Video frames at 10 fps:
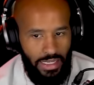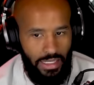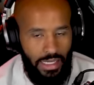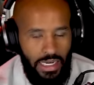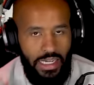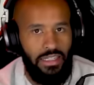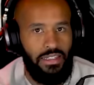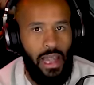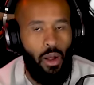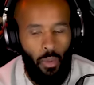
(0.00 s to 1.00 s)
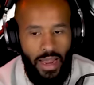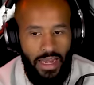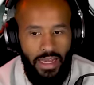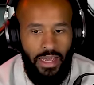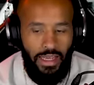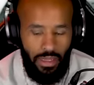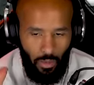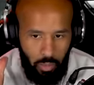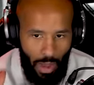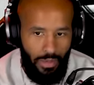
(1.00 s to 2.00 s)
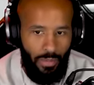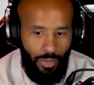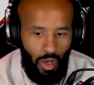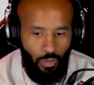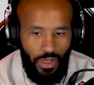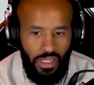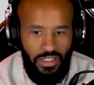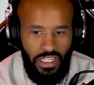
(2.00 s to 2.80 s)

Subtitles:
he does not wait. Right when the bell rings,